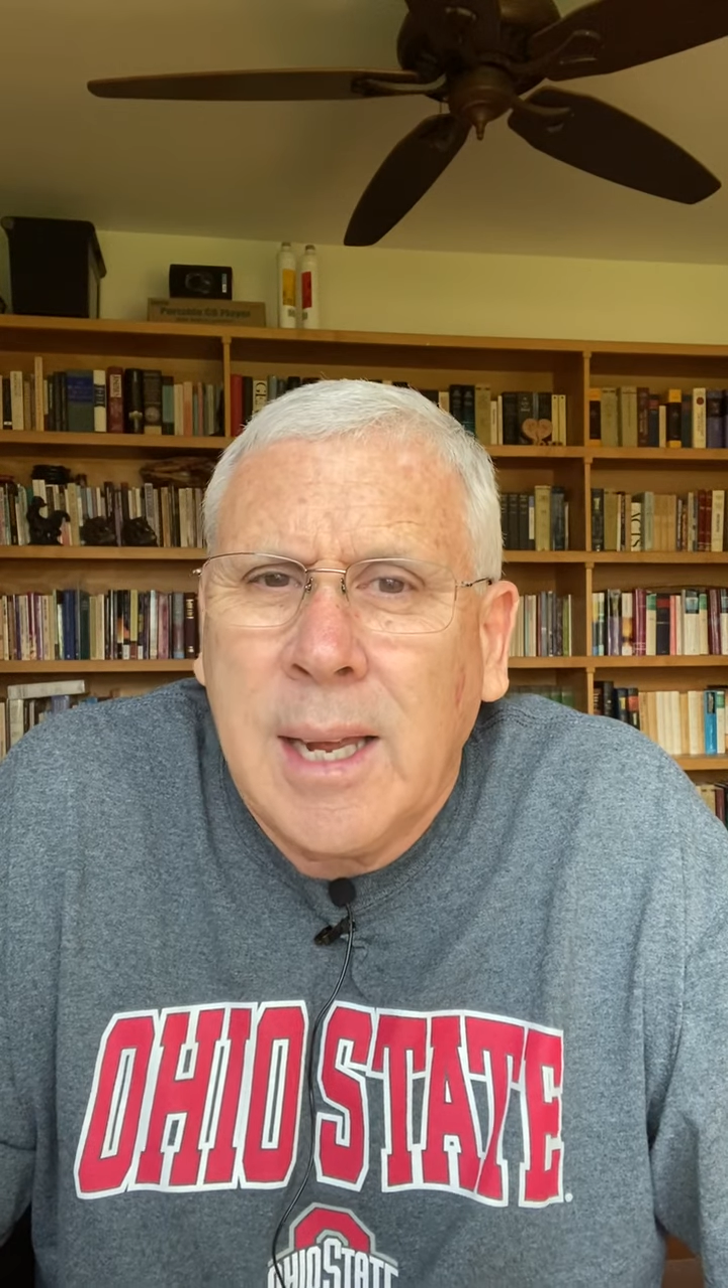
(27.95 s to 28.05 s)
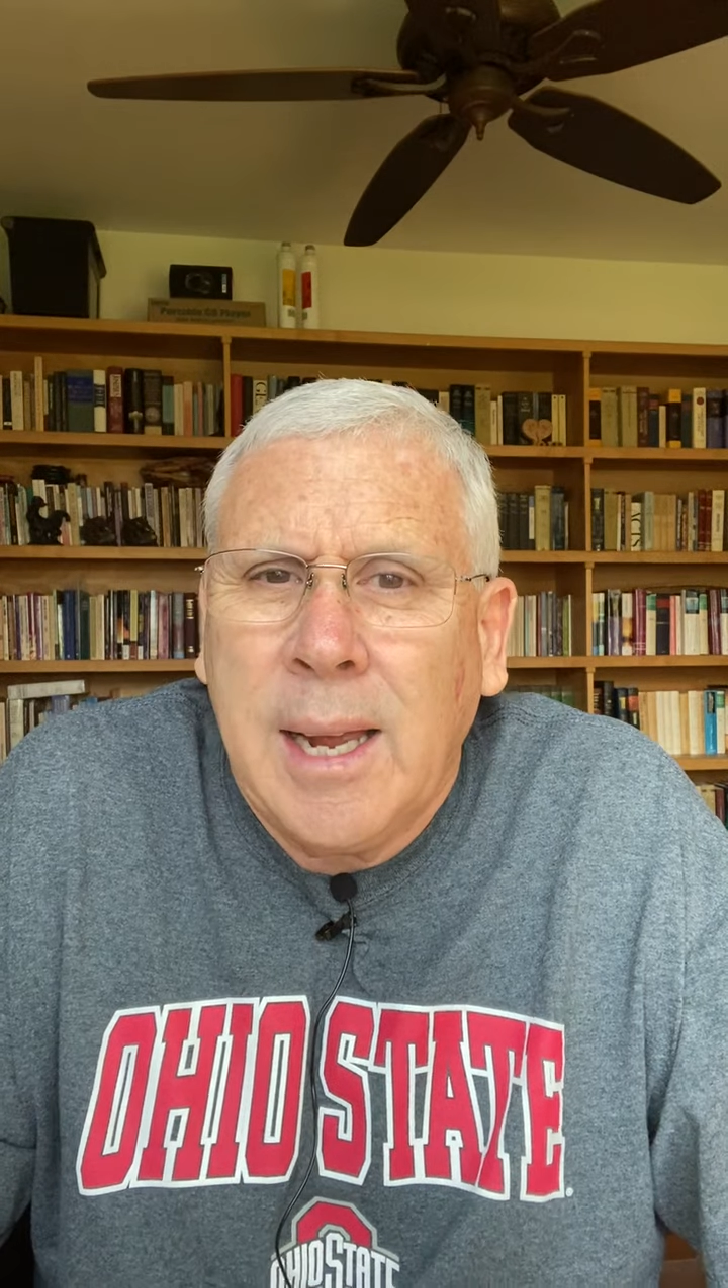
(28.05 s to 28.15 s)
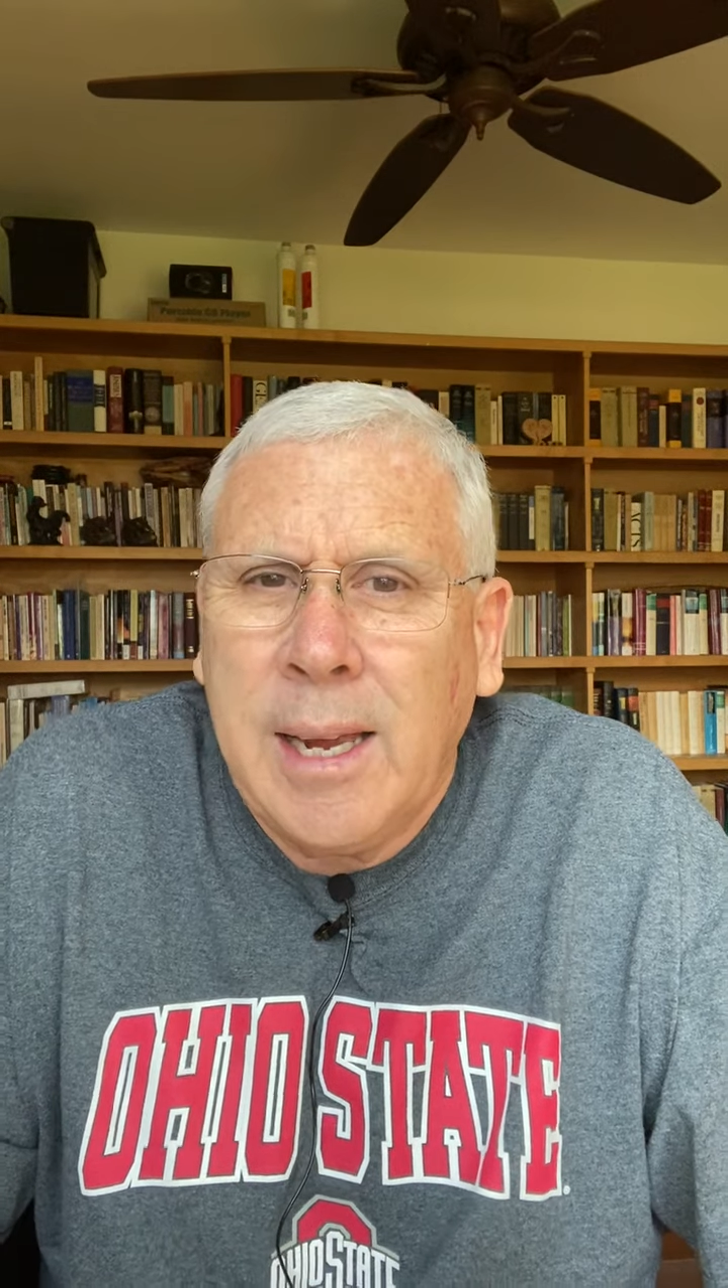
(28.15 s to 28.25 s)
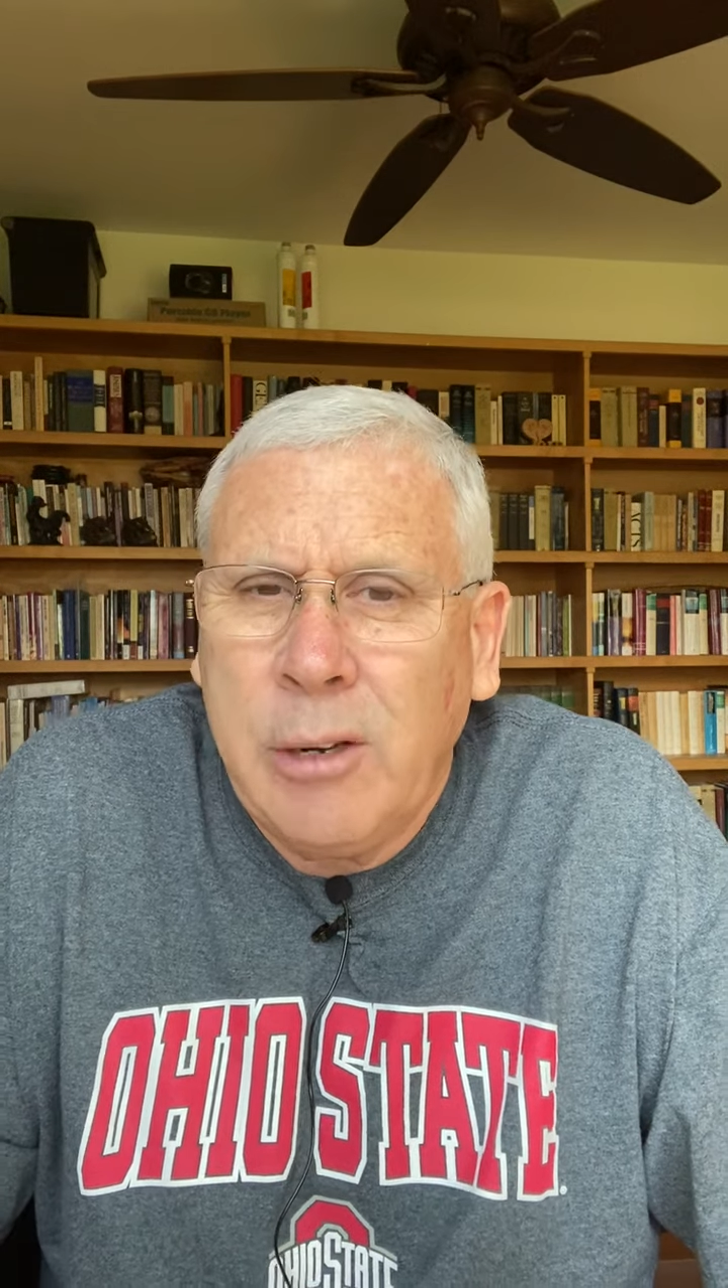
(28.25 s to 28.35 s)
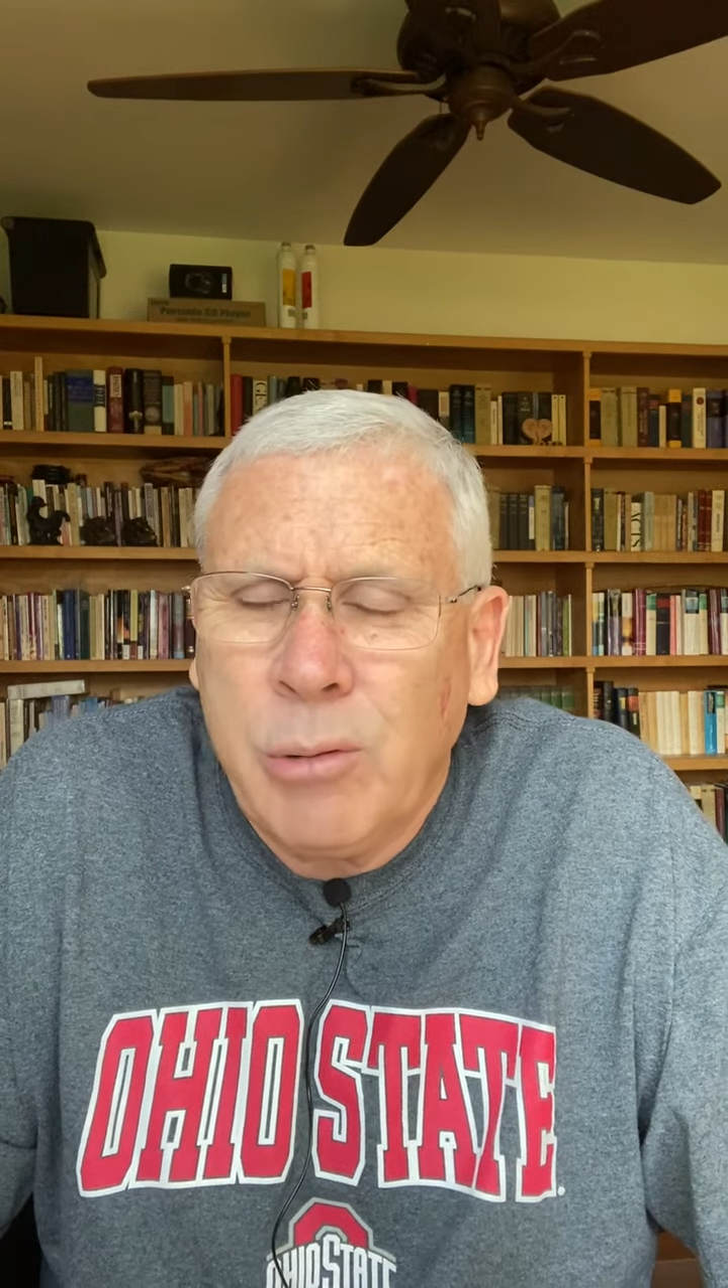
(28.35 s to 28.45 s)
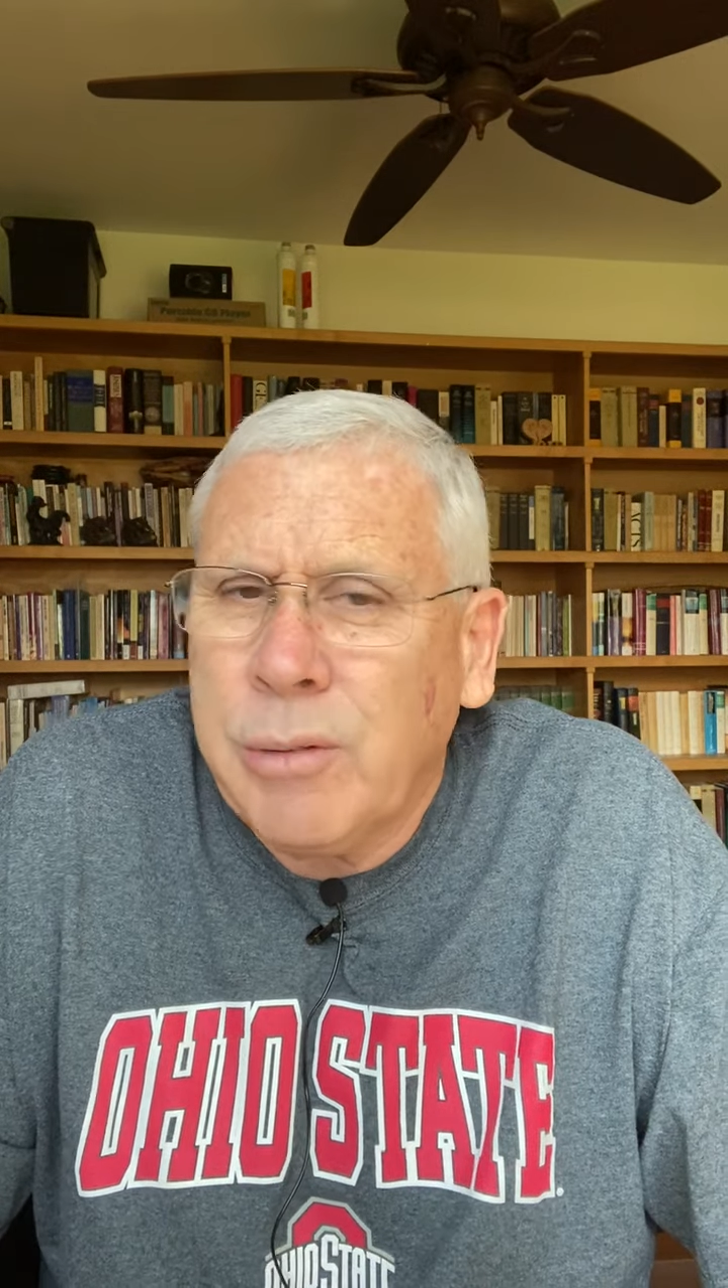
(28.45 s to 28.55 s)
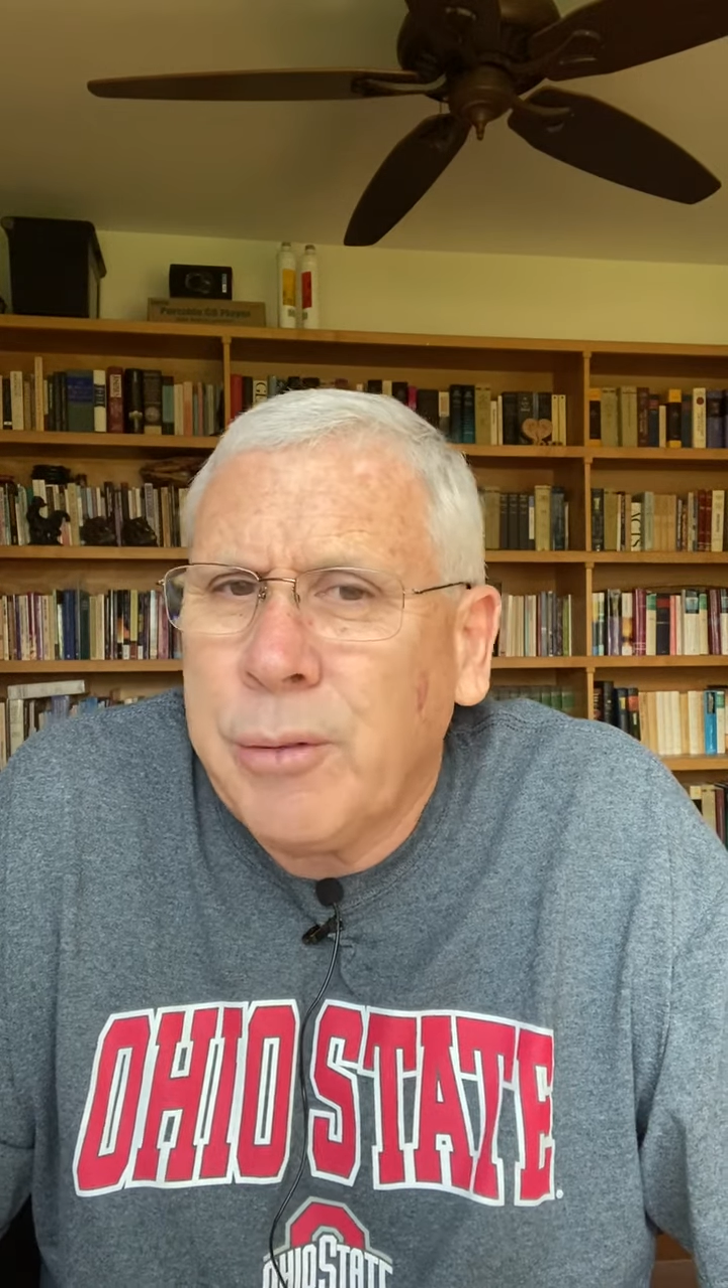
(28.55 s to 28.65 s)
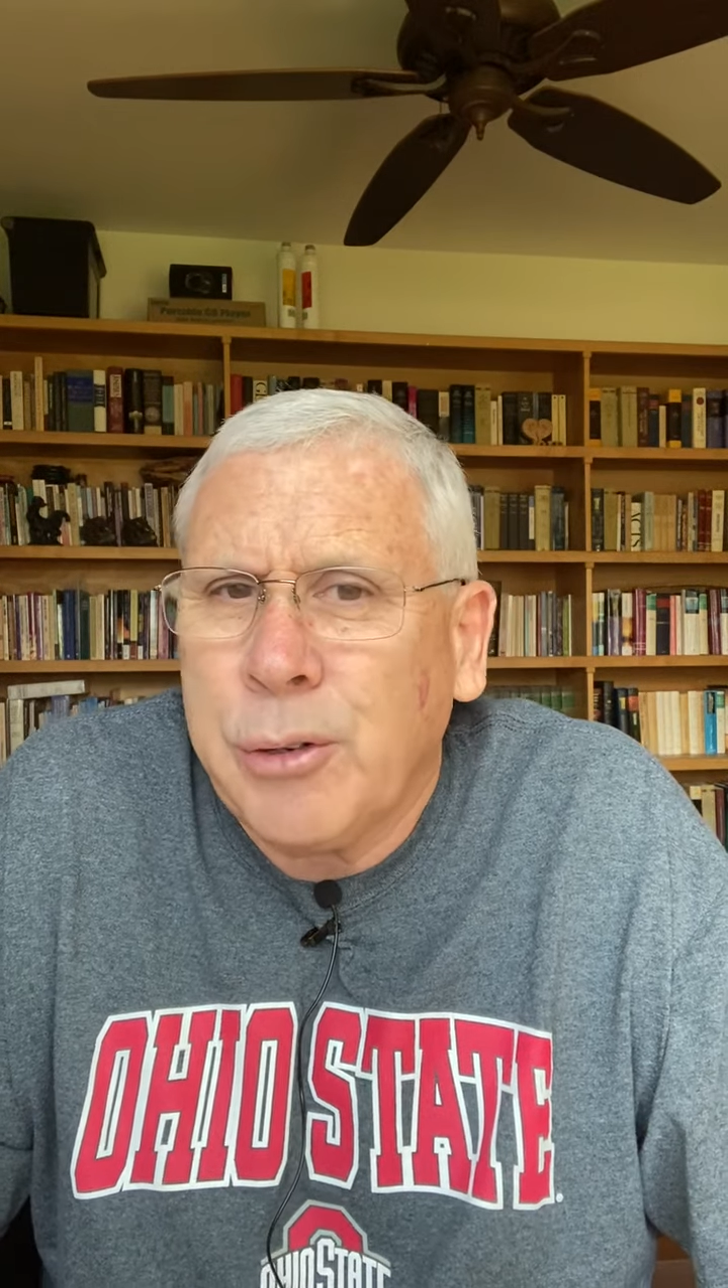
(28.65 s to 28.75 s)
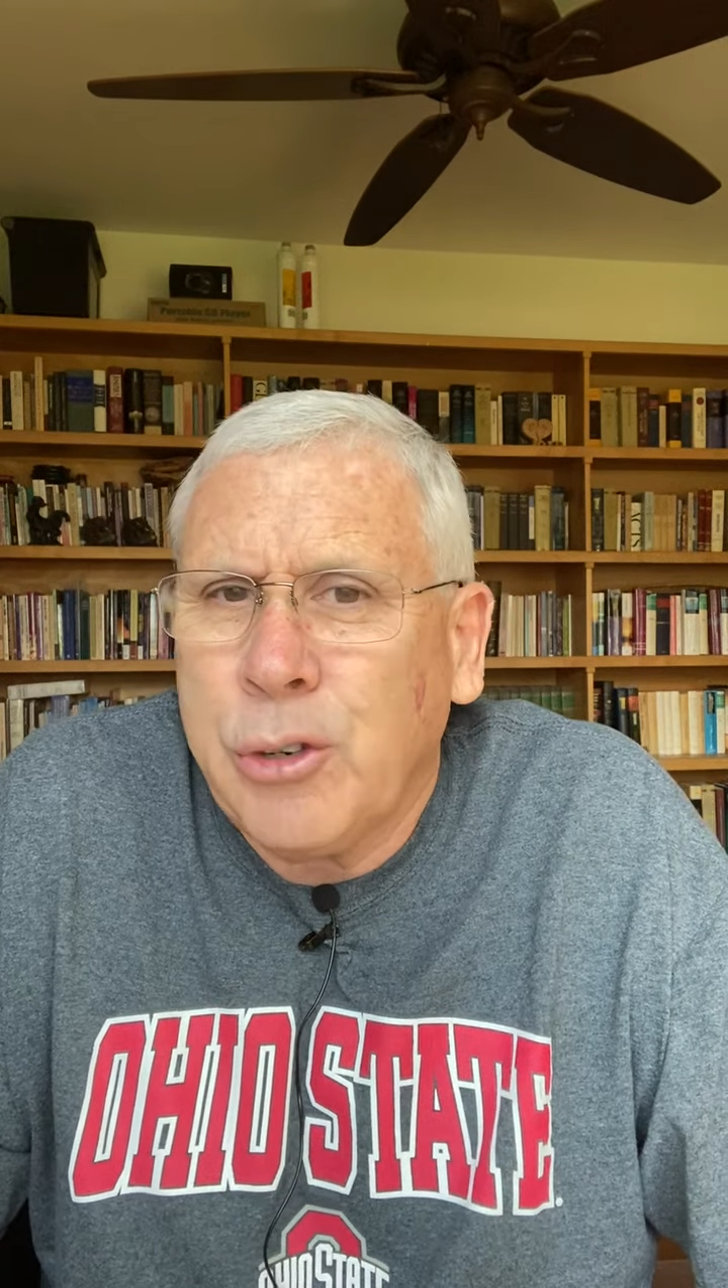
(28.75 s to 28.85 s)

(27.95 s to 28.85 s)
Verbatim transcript: hatred for